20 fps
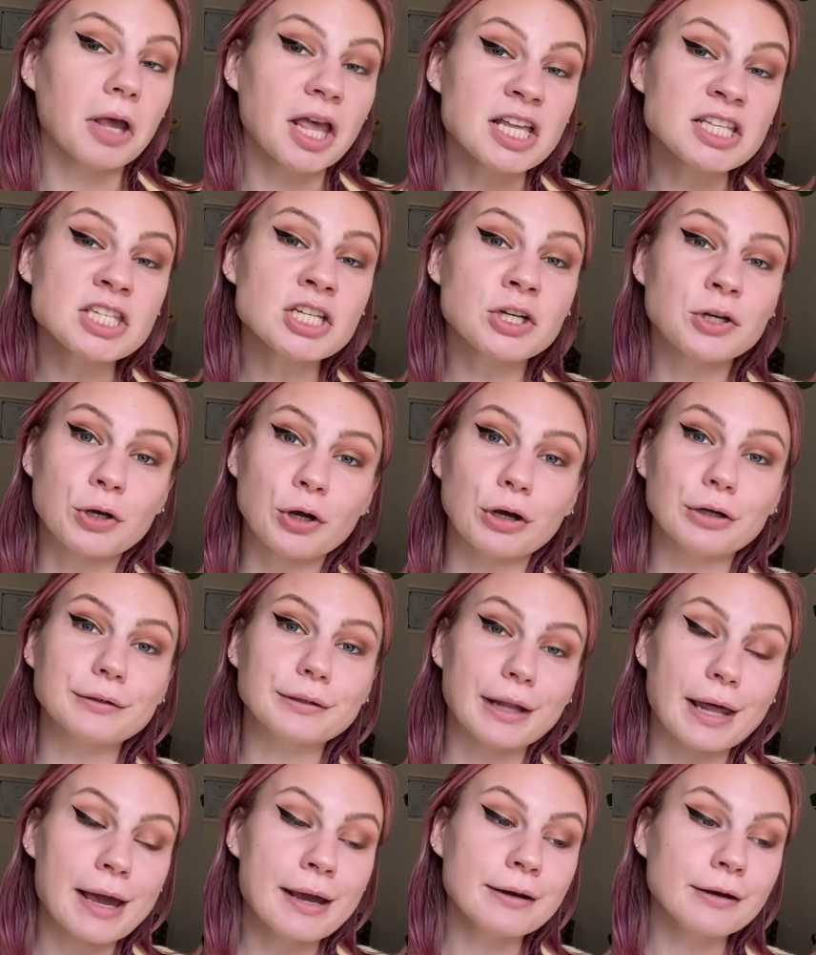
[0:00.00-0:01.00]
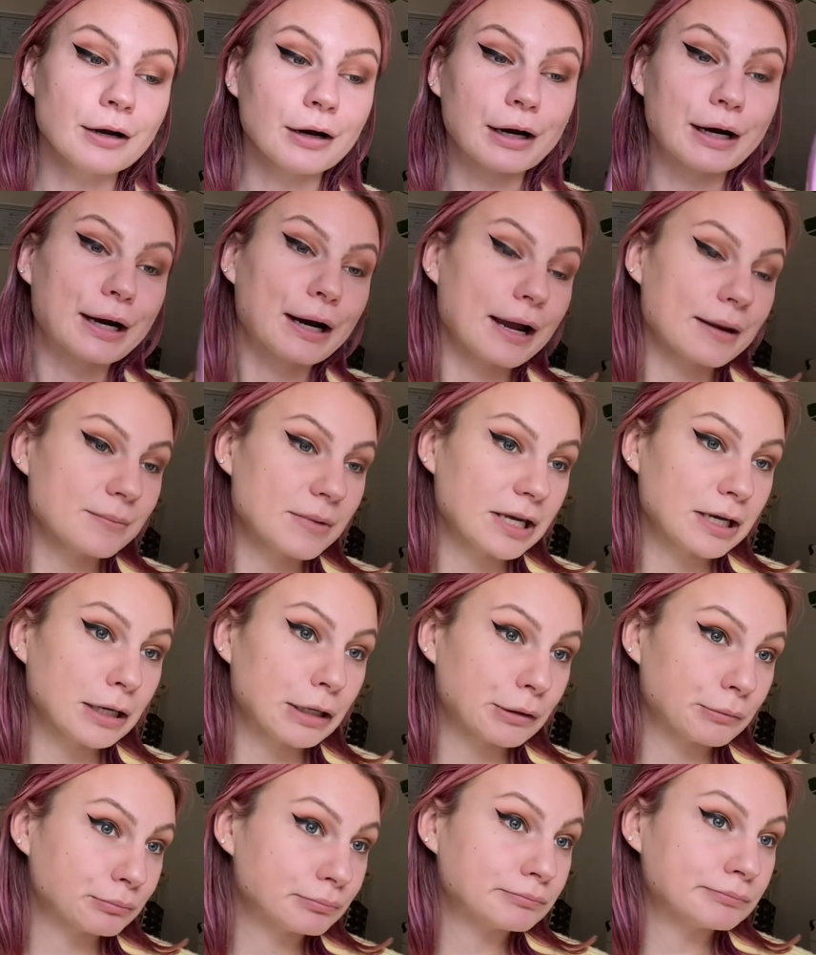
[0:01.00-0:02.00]
It's a good liner. I
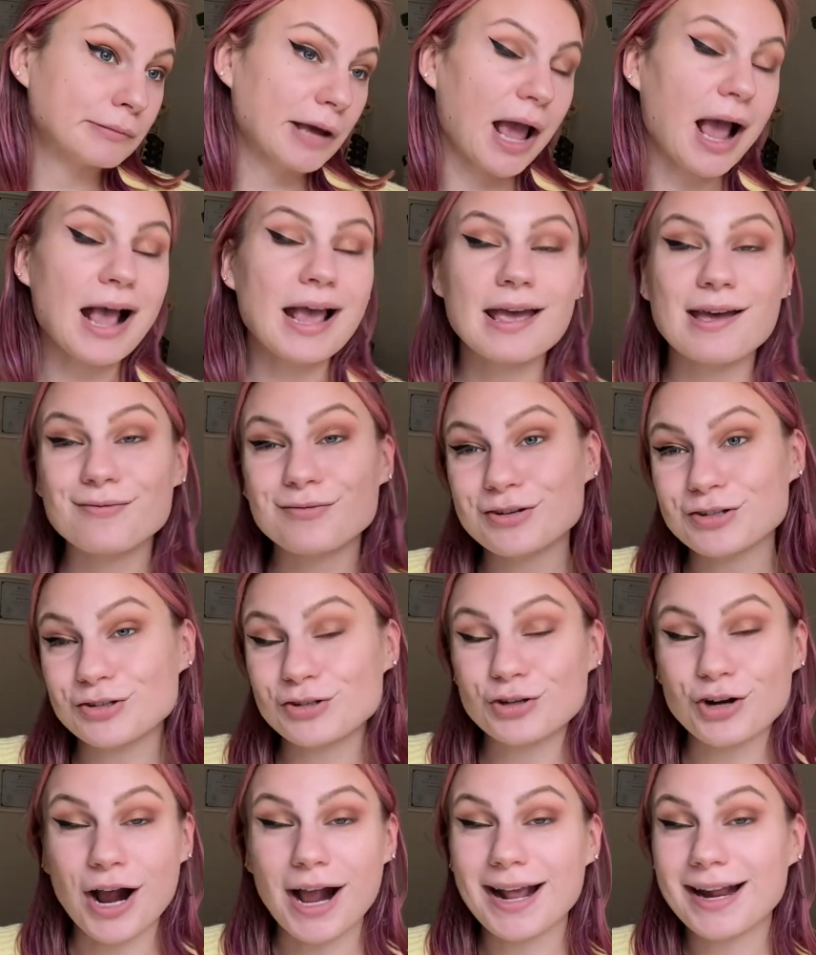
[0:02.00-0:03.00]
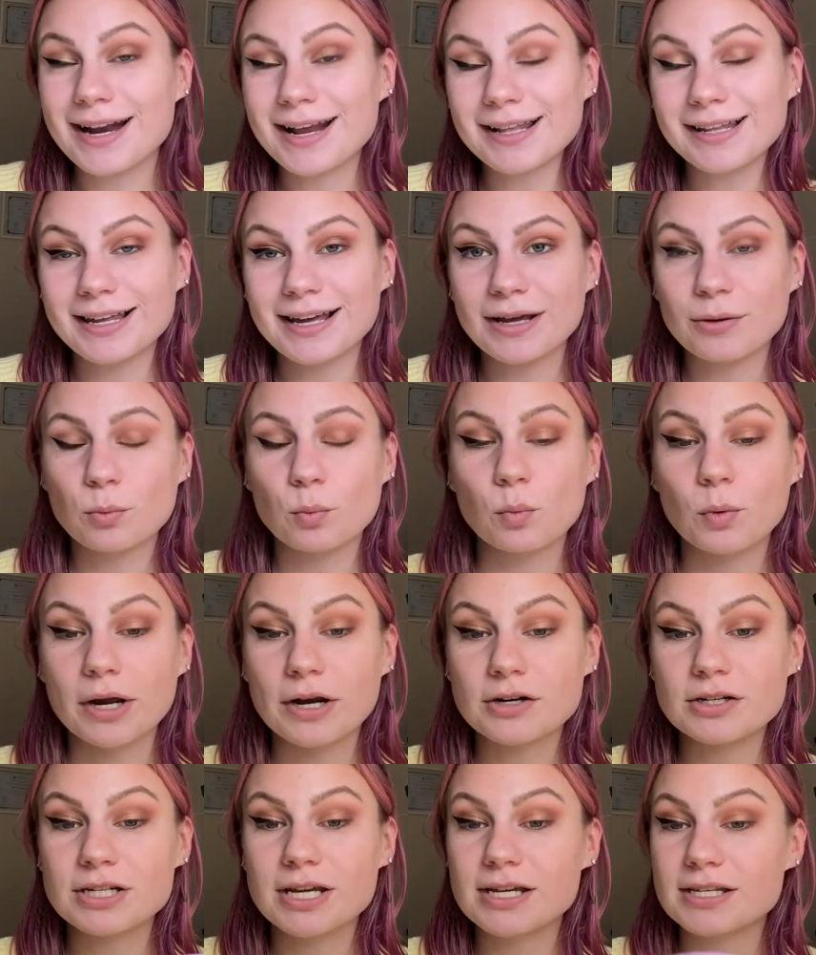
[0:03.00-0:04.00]
mean, I haven't tried it, like
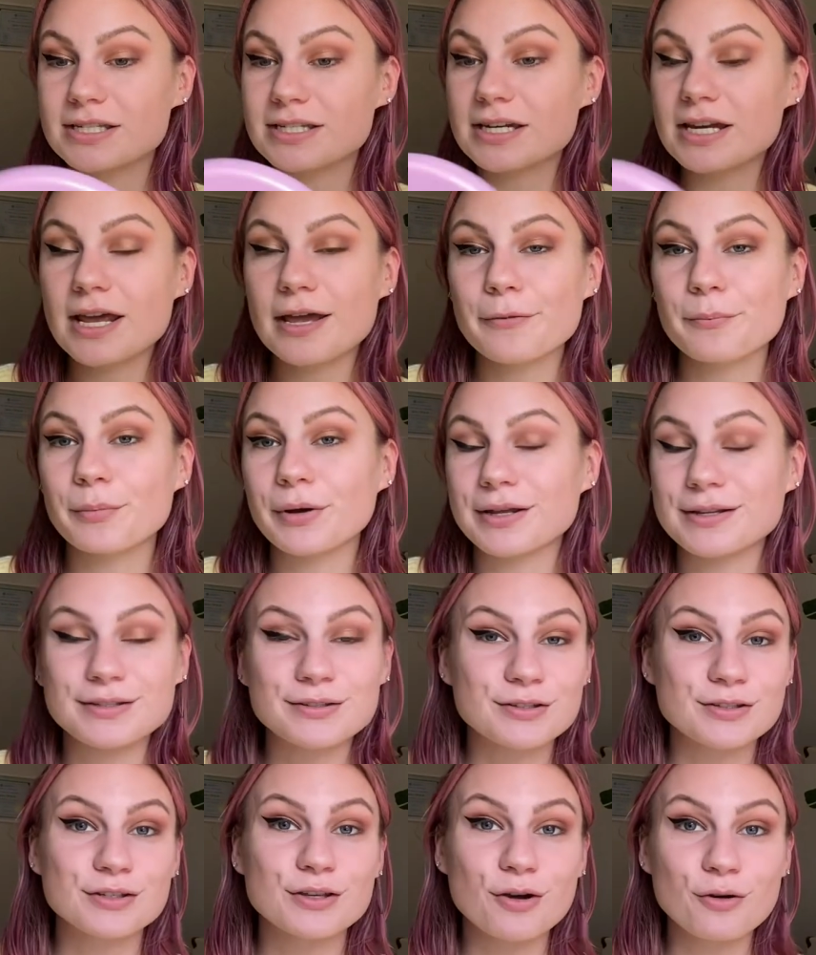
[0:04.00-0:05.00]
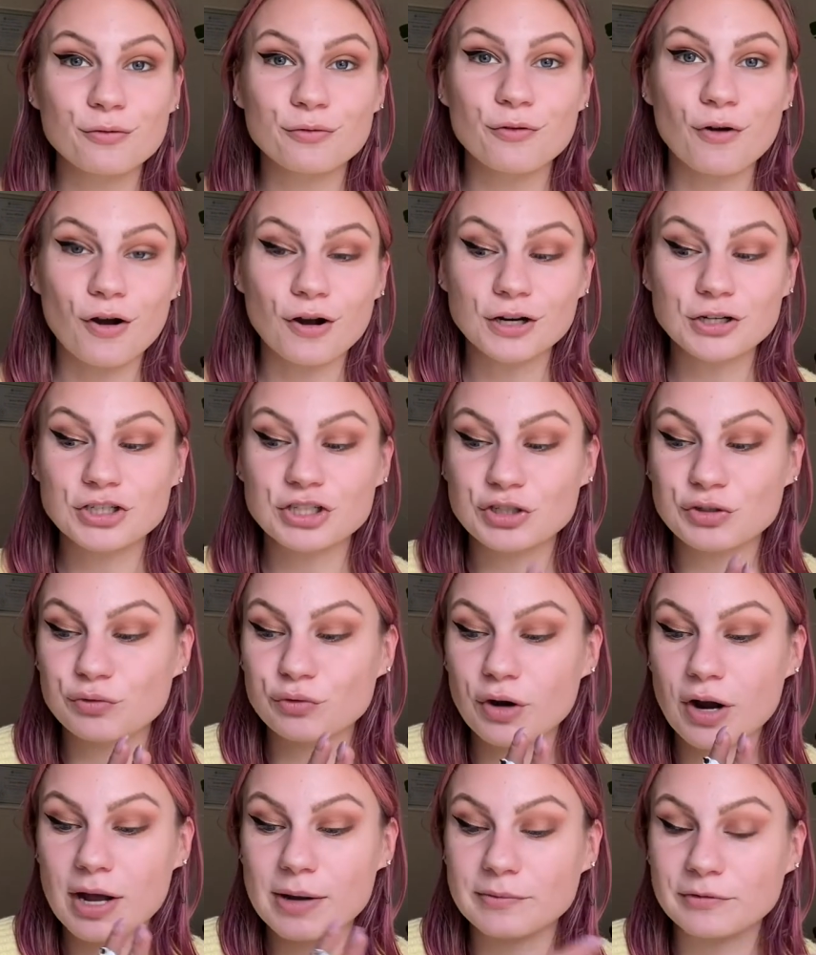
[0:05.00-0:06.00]
wear tested it, but so far, just
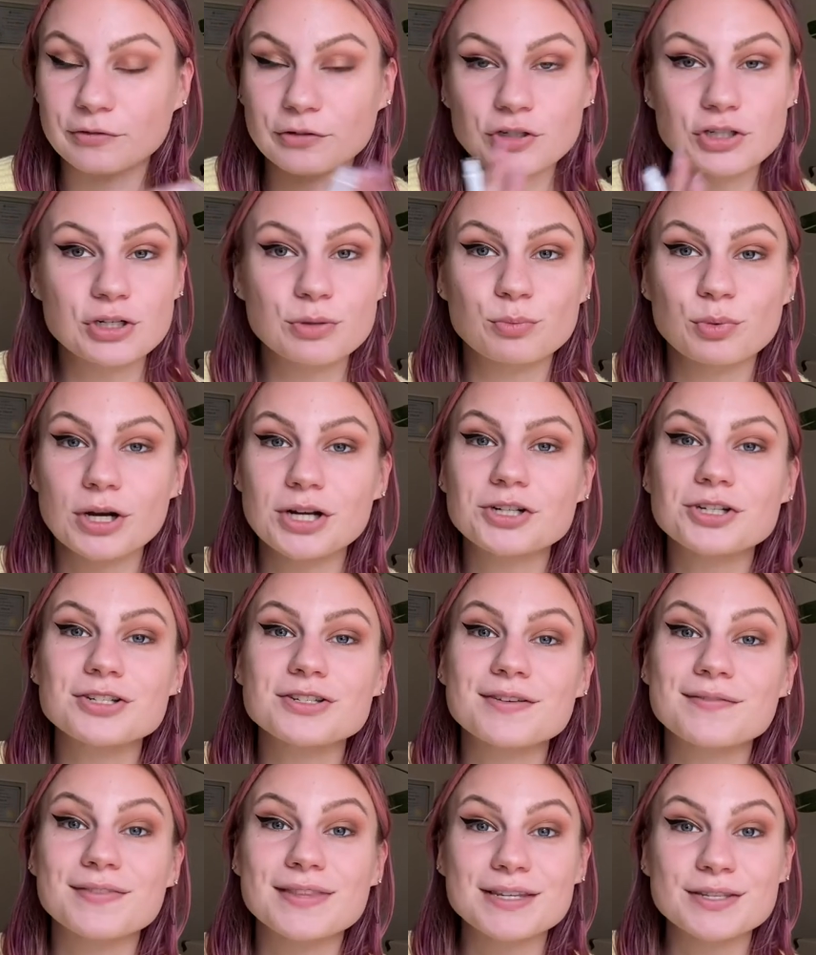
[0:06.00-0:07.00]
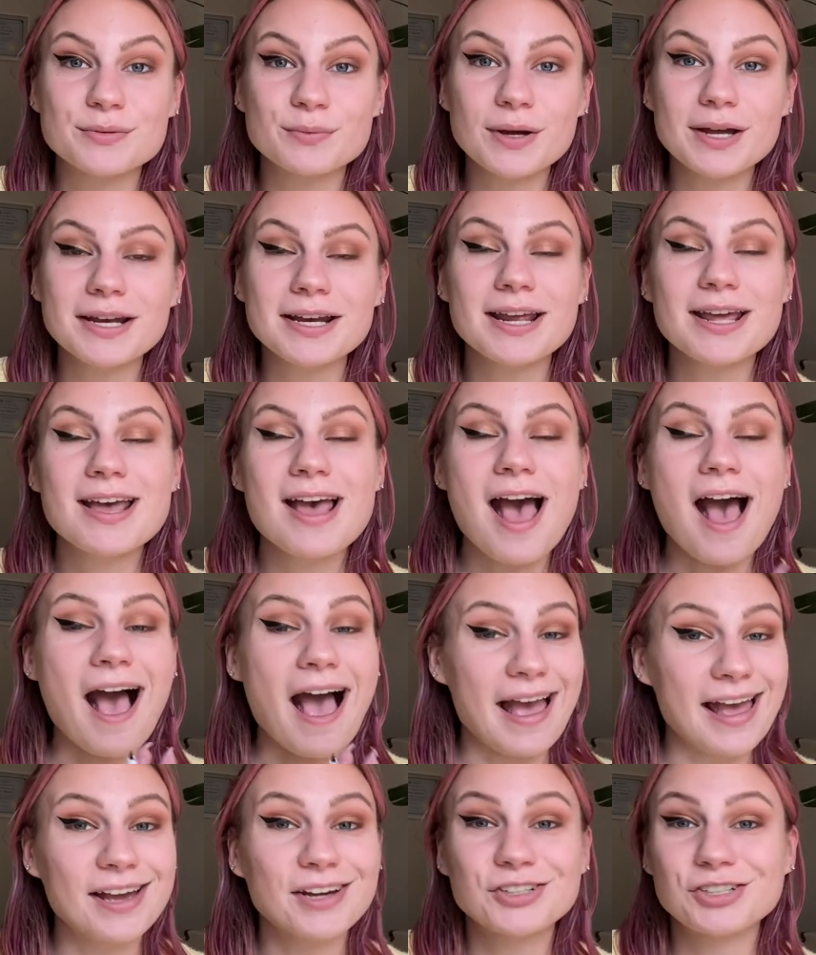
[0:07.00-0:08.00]
from first impressions of this one,
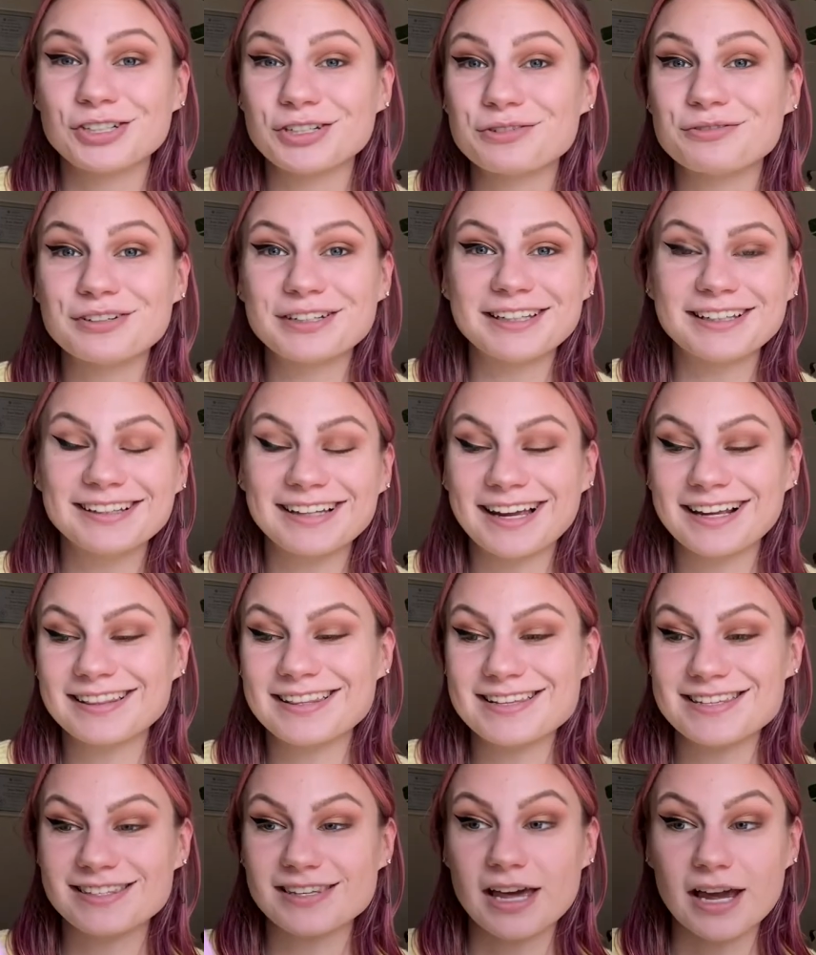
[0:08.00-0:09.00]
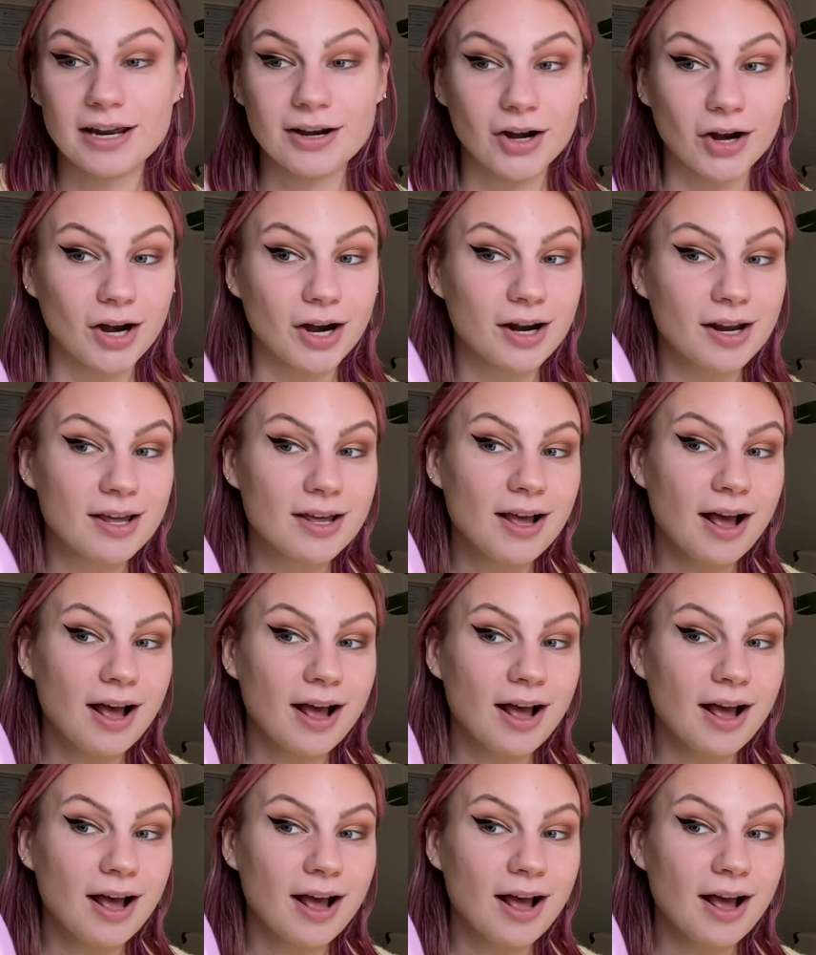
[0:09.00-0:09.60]
I actually really like this liner.